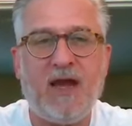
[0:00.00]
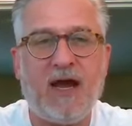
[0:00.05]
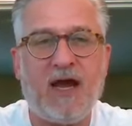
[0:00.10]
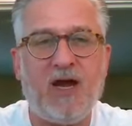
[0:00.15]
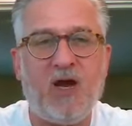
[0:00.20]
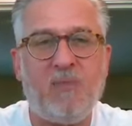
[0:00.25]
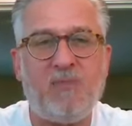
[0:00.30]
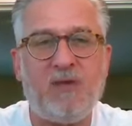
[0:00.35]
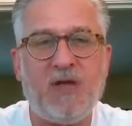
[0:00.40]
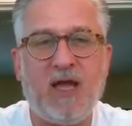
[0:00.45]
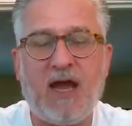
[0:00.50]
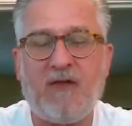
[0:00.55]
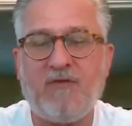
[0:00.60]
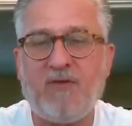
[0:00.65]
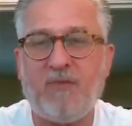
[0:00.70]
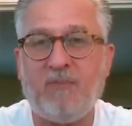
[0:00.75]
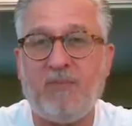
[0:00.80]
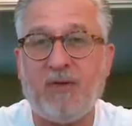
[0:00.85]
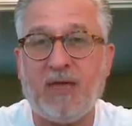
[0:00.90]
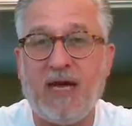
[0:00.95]
I hope you have
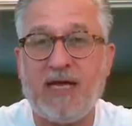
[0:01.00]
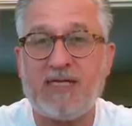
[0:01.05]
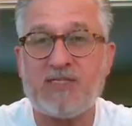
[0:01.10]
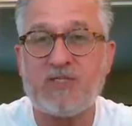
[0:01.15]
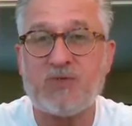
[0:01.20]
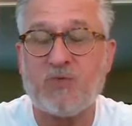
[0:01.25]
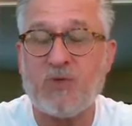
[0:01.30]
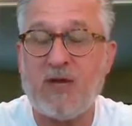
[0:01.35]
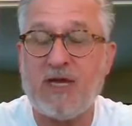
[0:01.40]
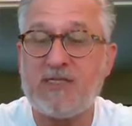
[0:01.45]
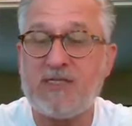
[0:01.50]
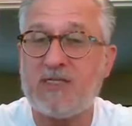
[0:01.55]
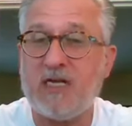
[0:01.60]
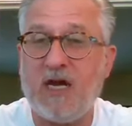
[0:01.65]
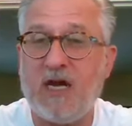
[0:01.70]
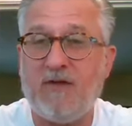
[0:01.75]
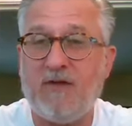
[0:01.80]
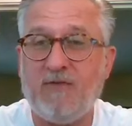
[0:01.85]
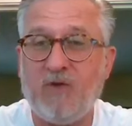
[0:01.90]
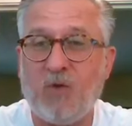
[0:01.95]
a blessed rest
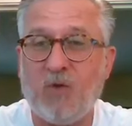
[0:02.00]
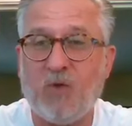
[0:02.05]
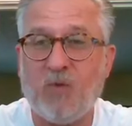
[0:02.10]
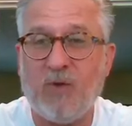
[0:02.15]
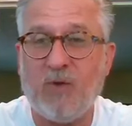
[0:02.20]
of your